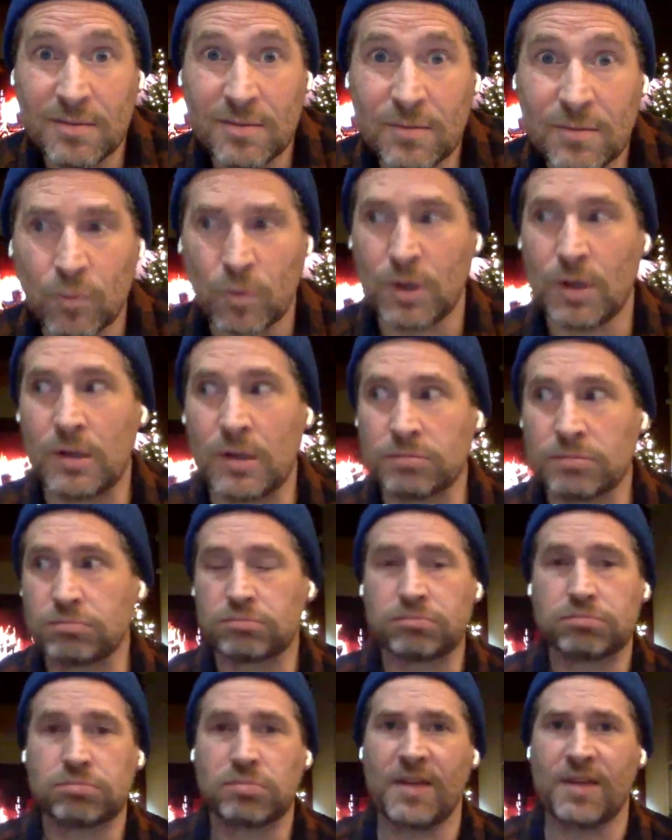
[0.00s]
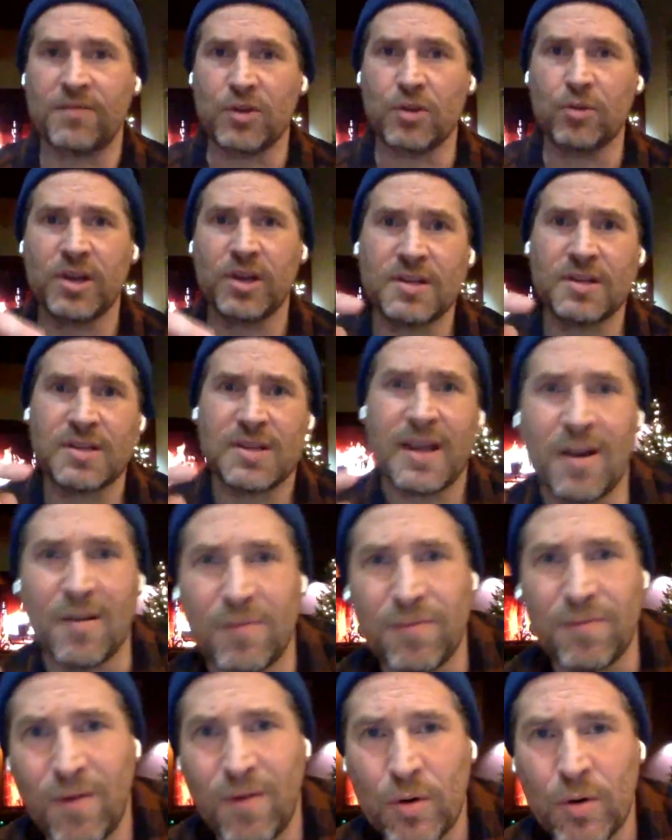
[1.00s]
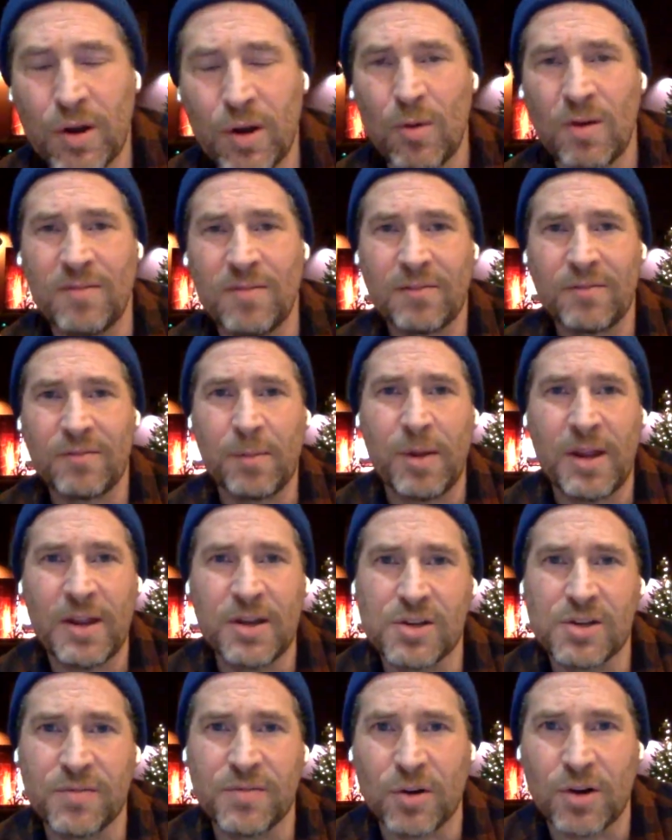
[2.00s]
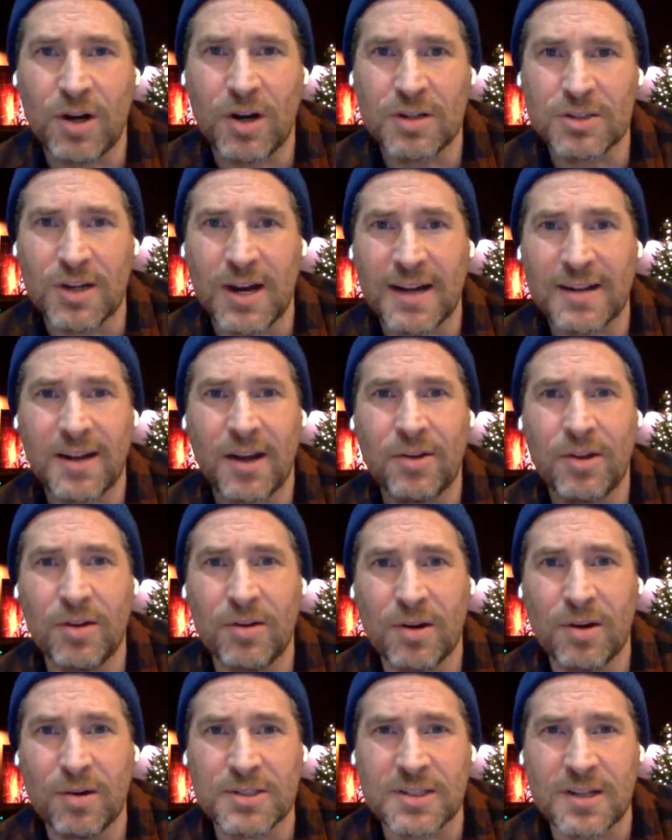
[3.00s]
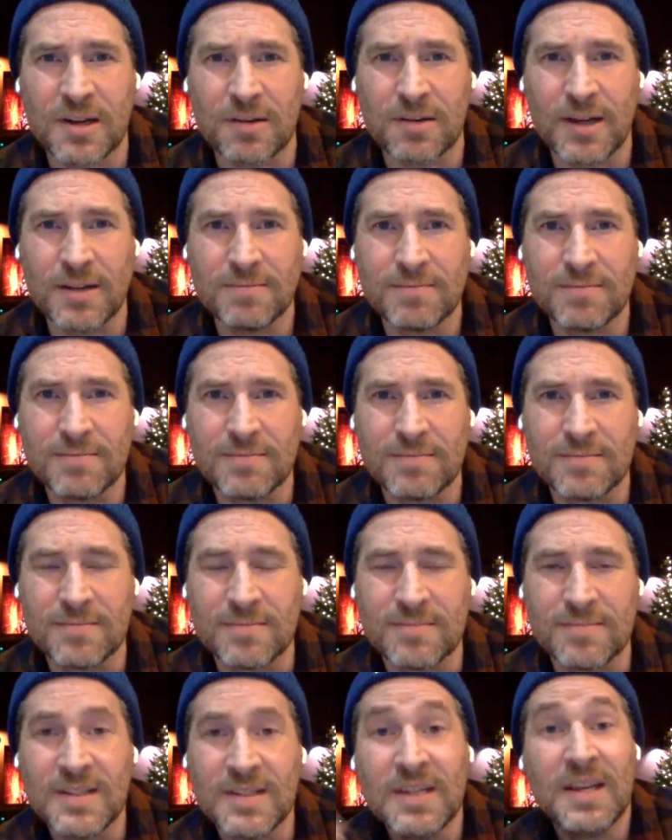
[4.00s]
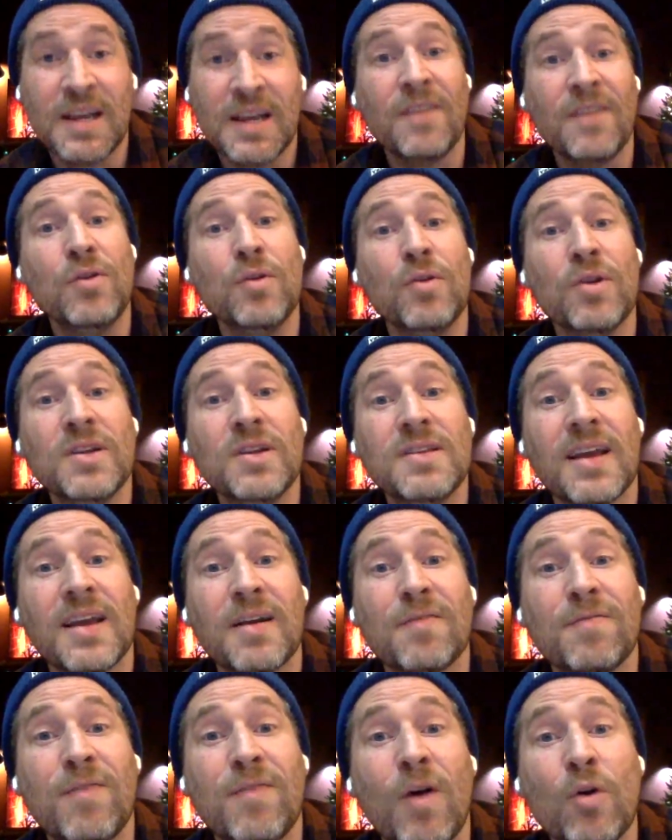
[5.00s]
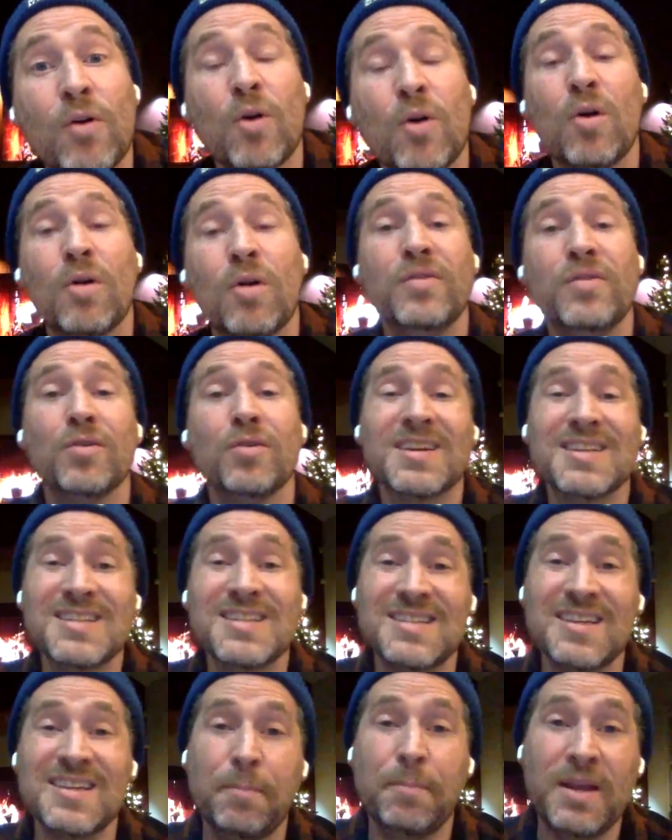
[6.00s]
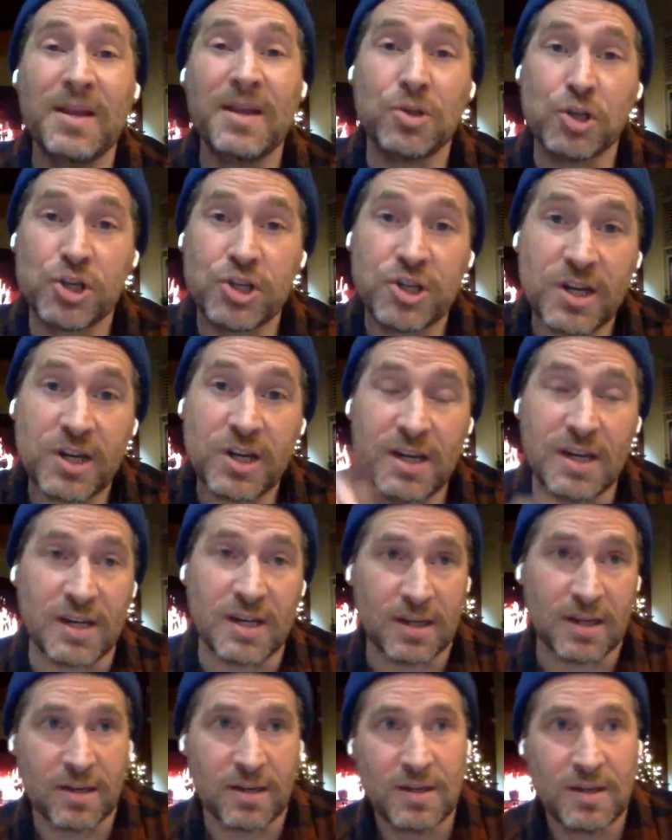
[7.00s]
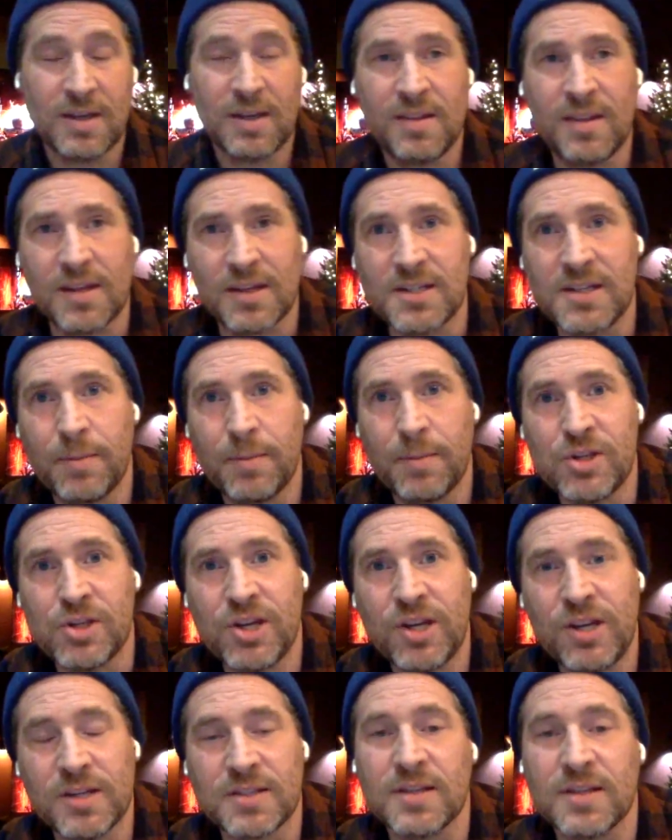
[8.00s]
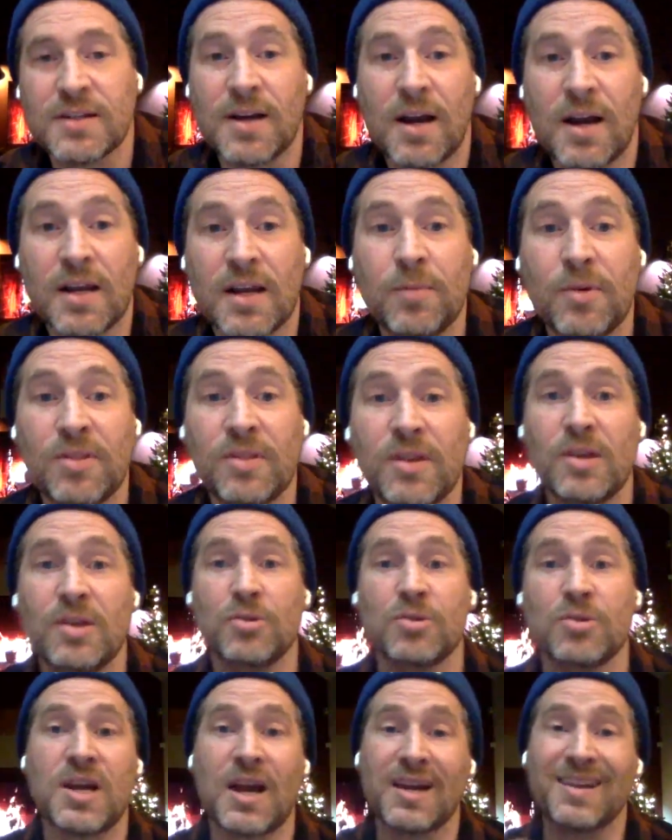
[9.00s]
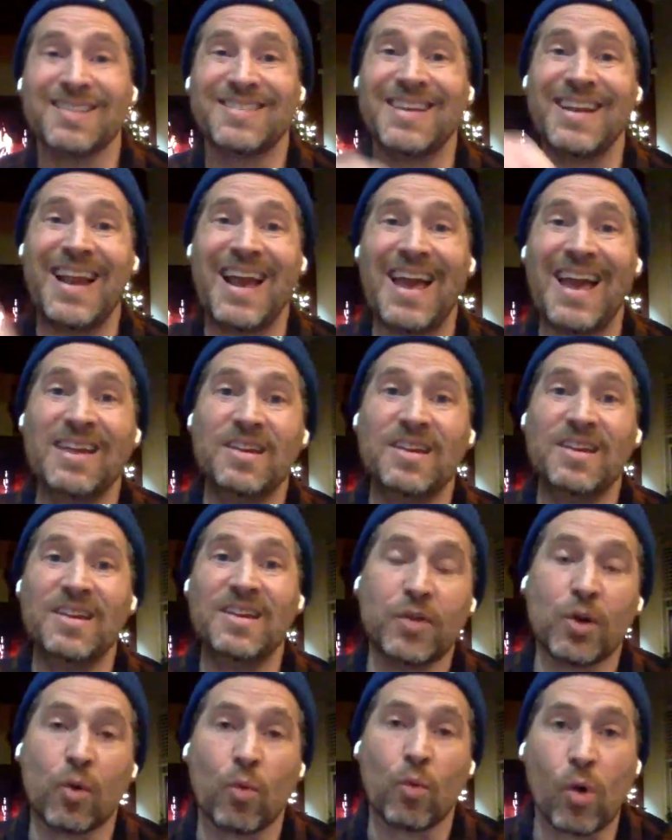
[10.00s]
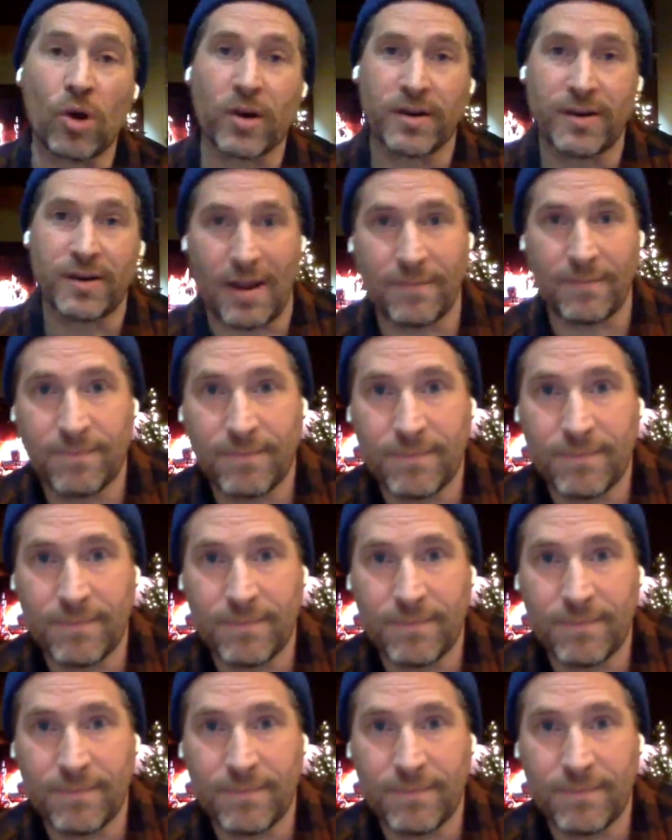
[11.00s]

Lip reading: Well, if you didn't take a photo of every page of your contract, how do you know it's not right? If you didn't take a photo of your Exhibit G, the Exhibit G is the document that you sign at the end of your workday.